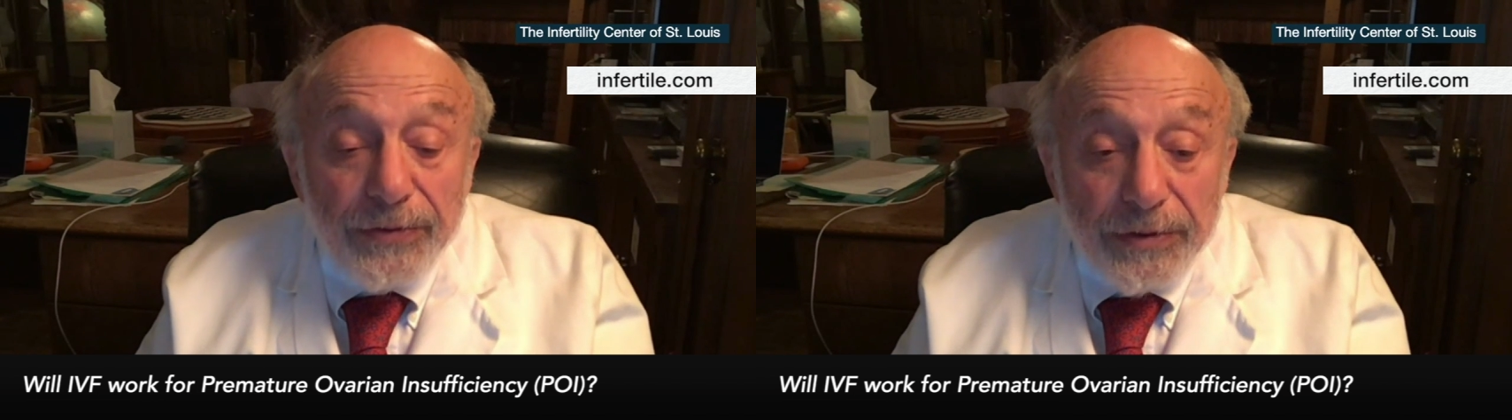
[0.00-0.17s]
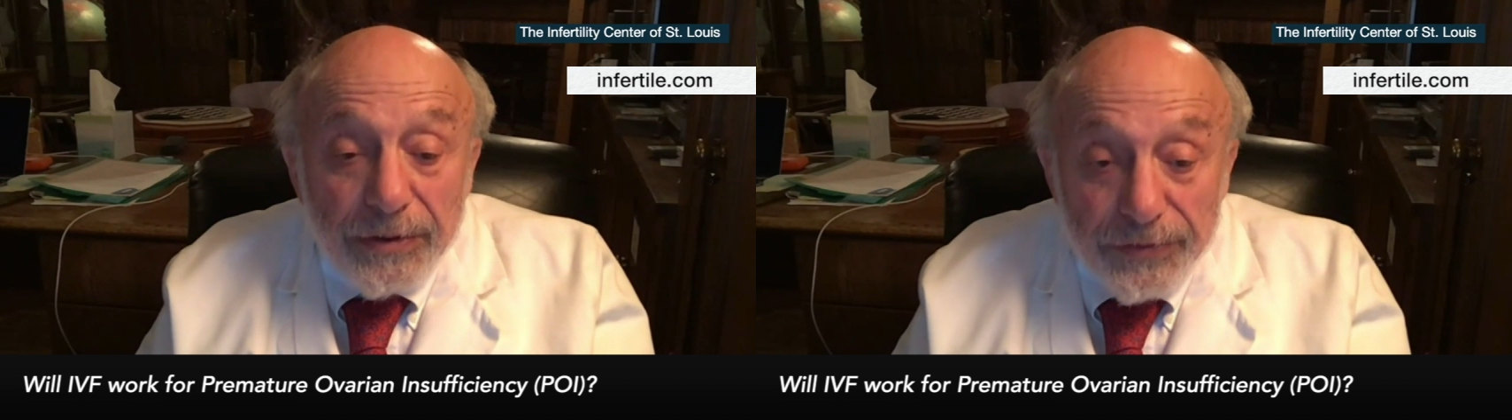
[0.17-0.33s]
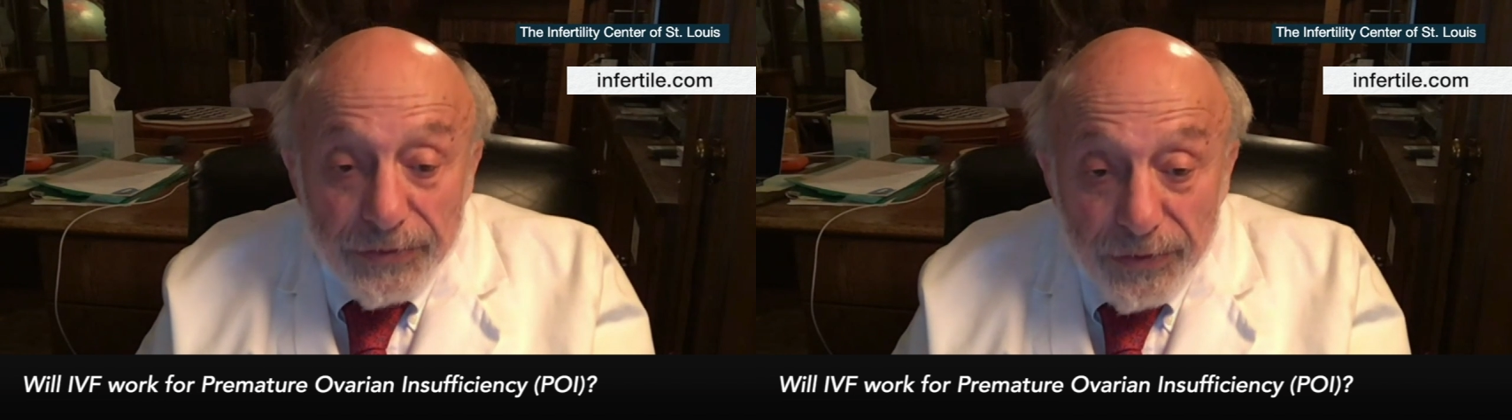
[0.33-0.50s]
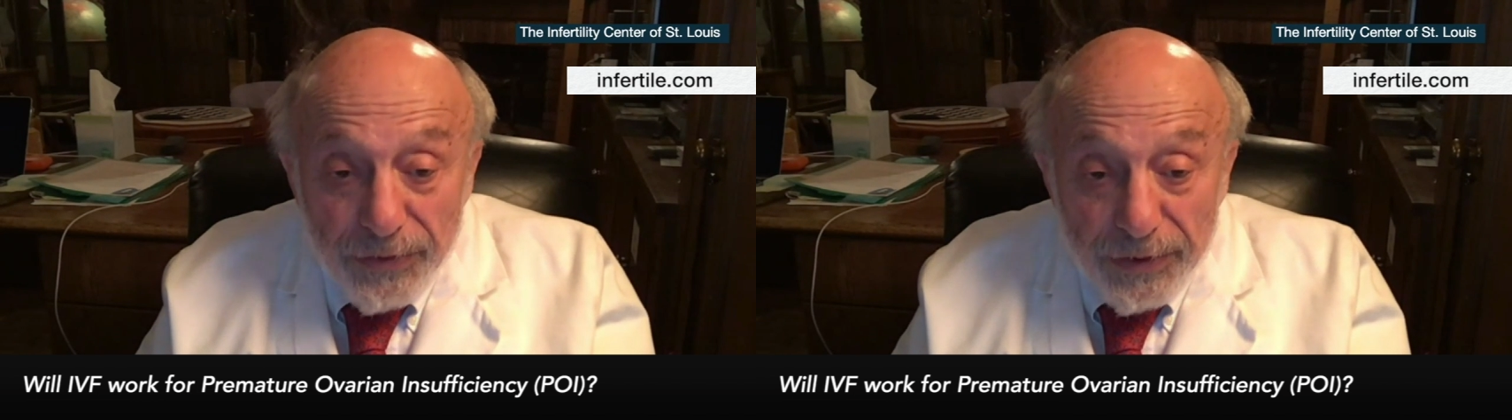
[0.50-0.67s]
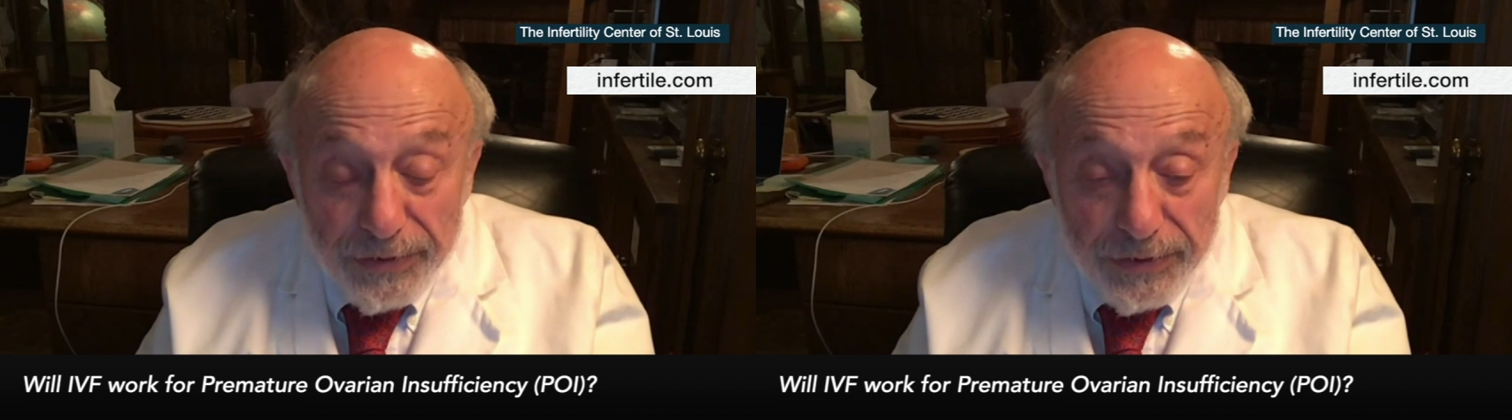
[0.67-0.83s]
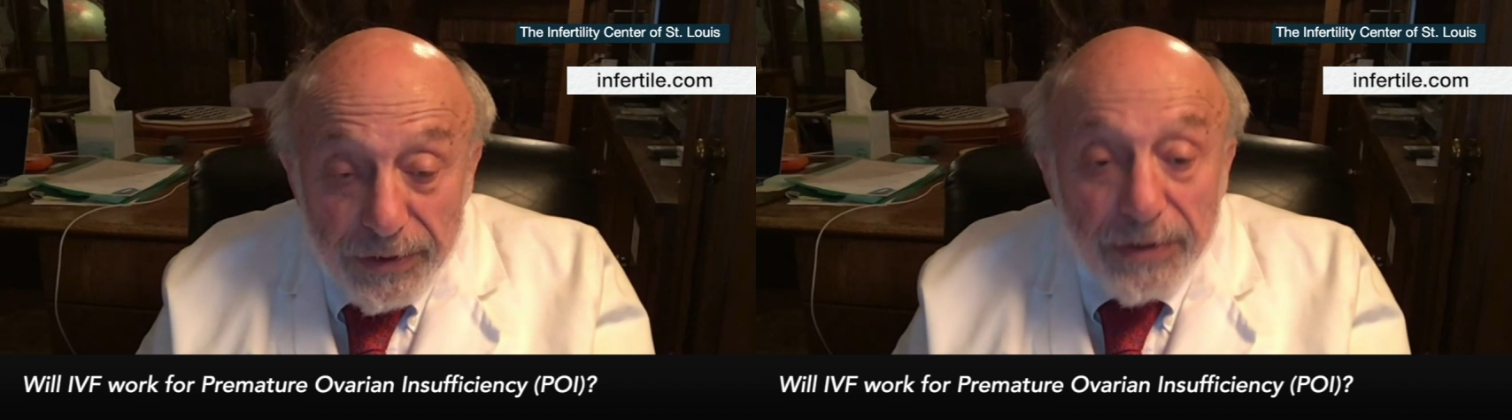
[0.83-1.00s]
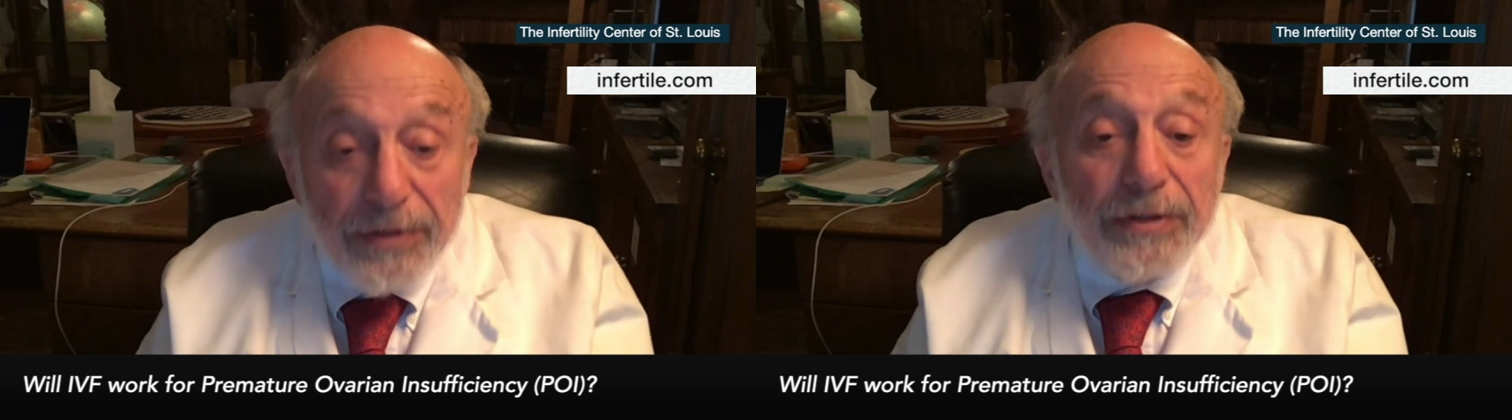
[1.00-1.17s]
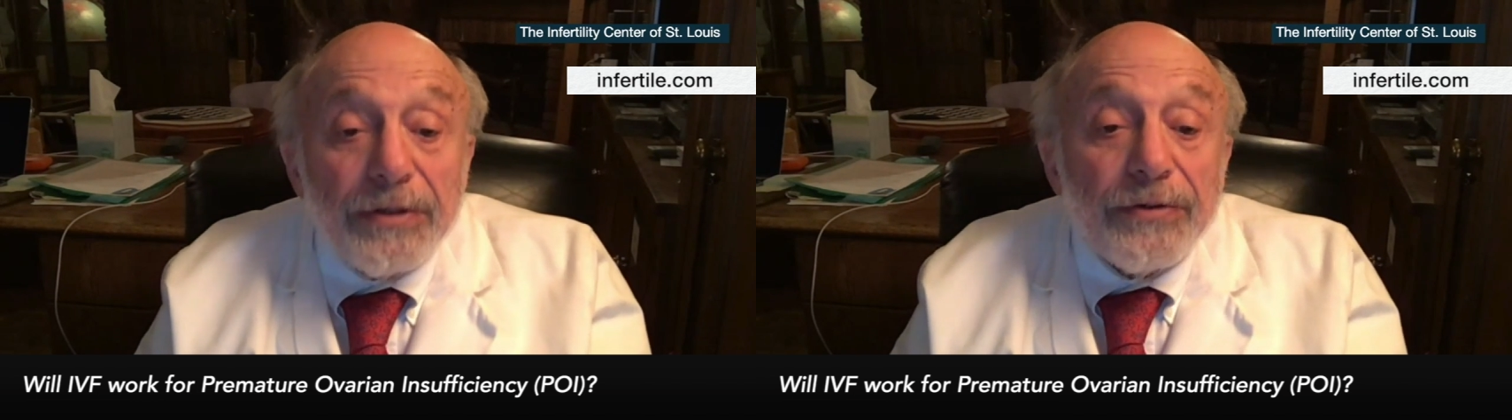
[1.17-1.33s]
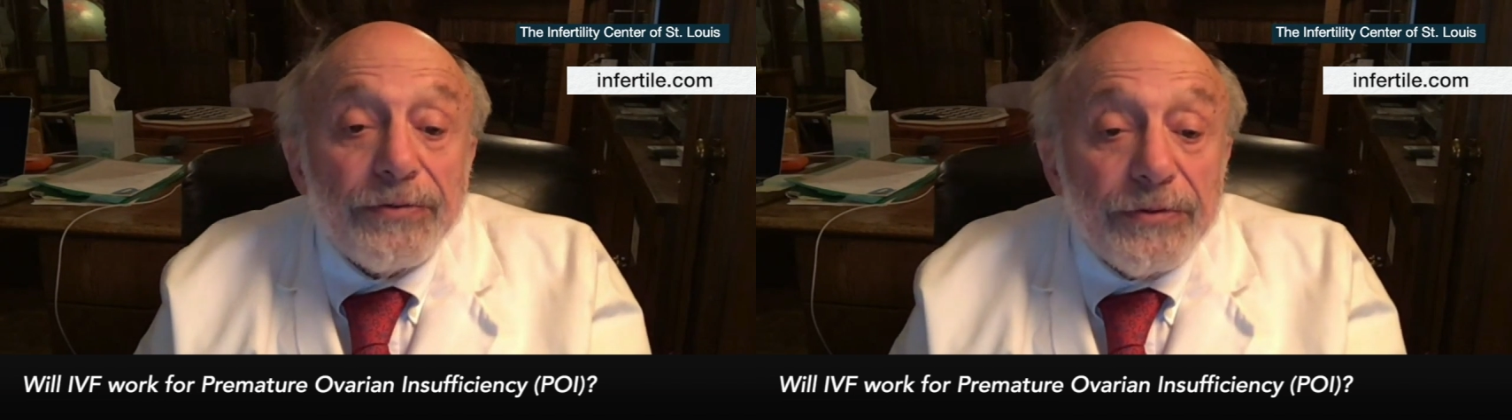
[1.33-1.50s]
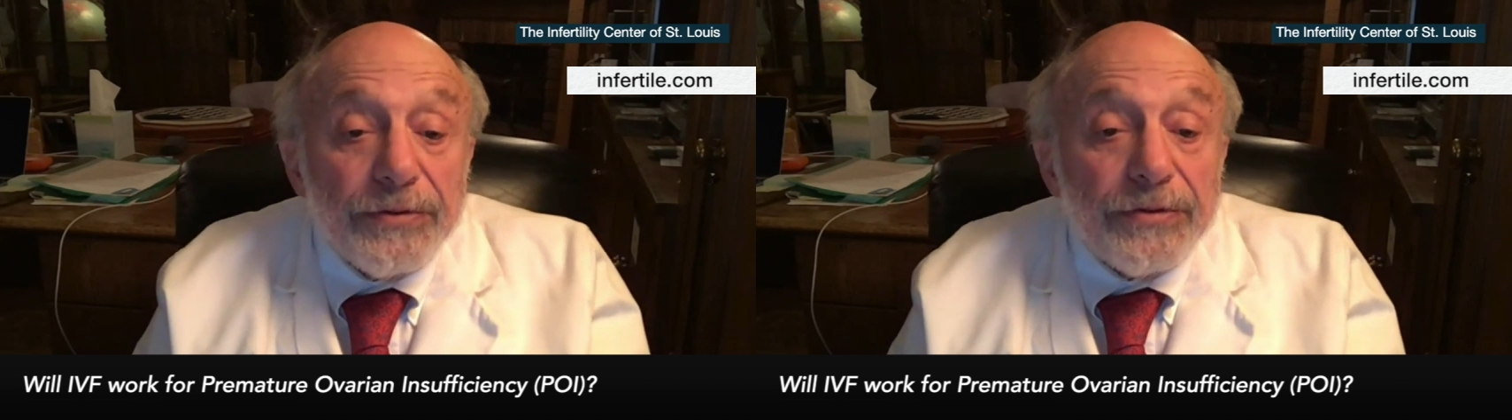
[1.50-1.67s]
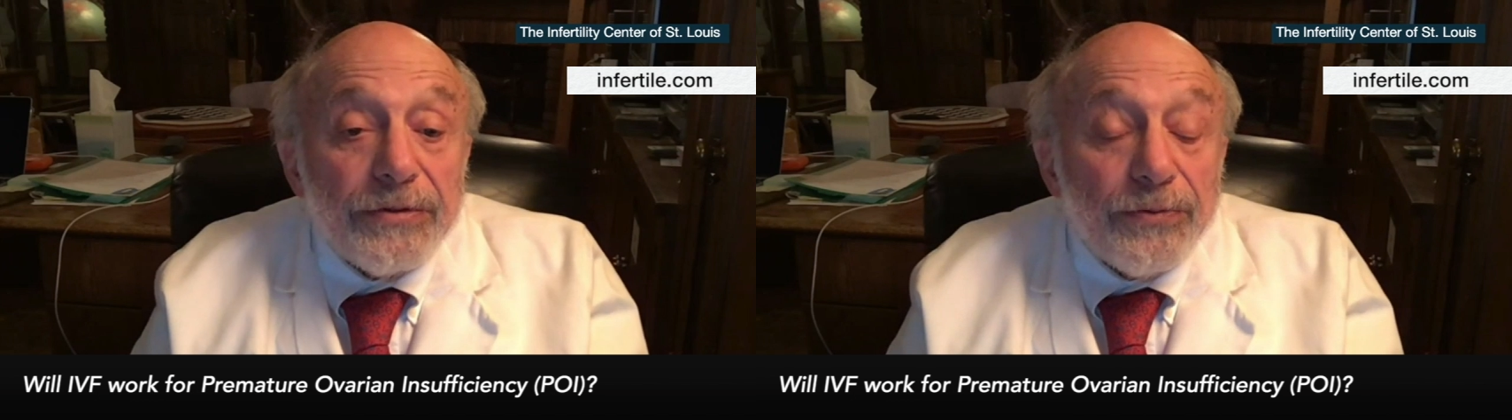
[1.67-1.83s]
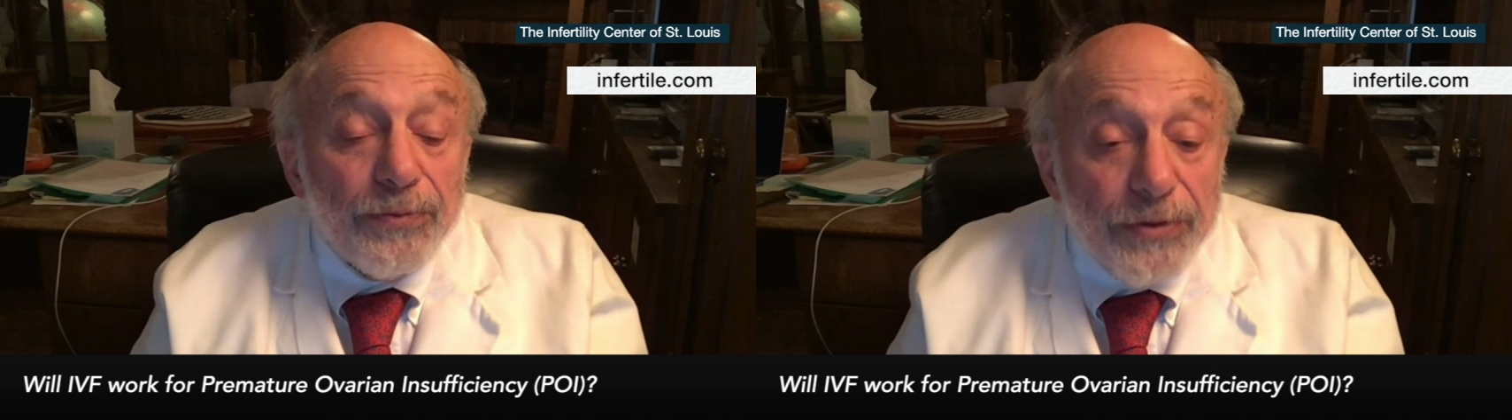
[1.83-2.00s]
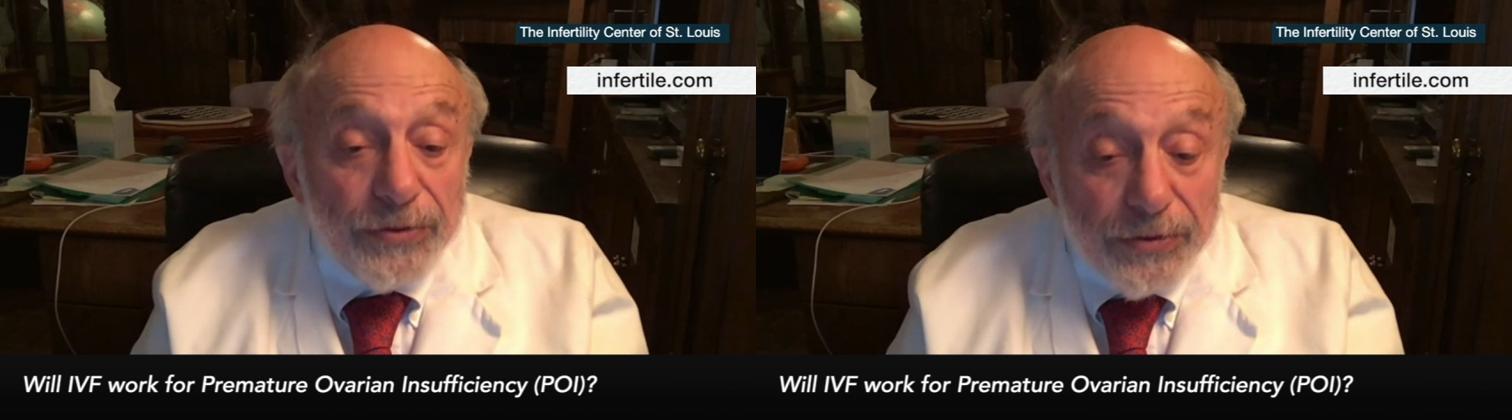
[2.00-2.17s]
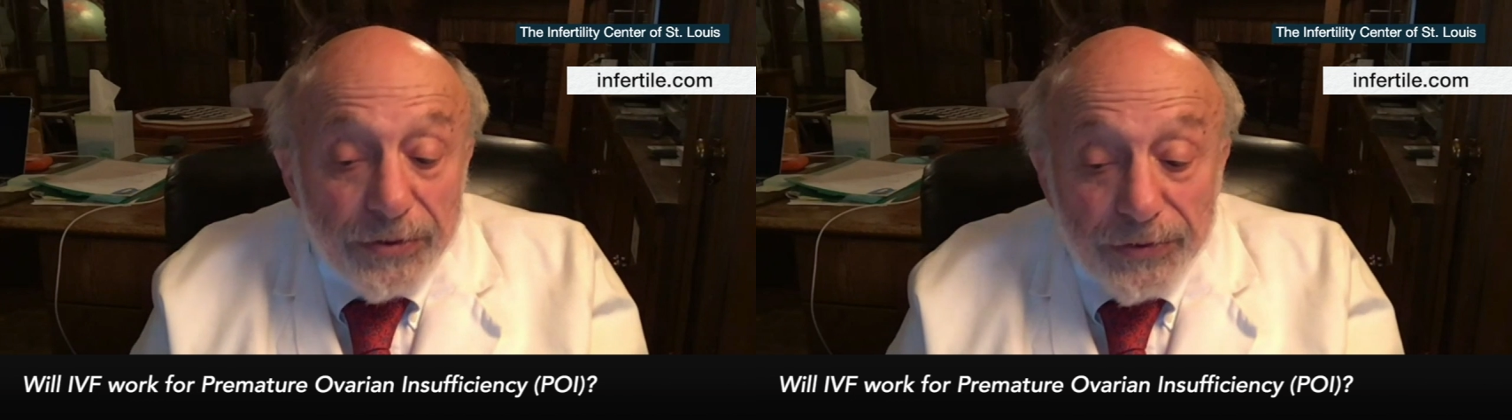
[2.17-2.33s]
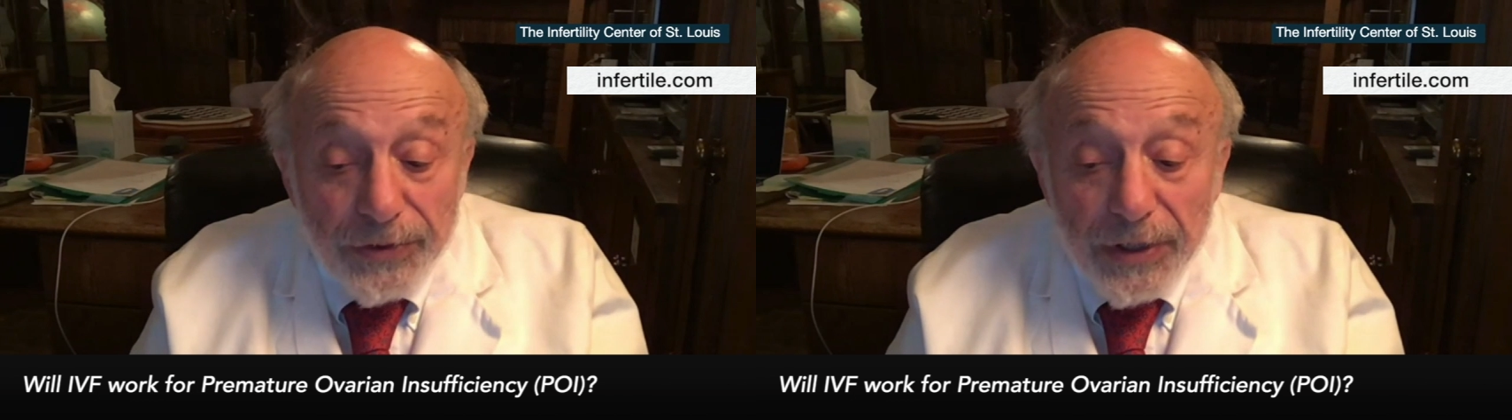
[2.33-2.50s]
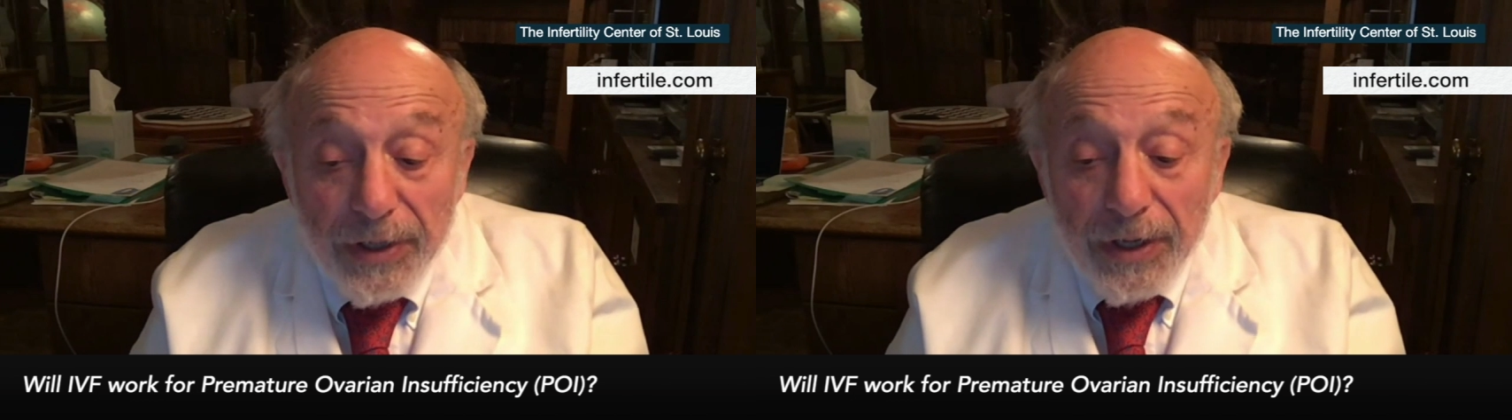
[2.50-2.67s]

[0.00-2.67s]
It doesn't cost anything because it's still research.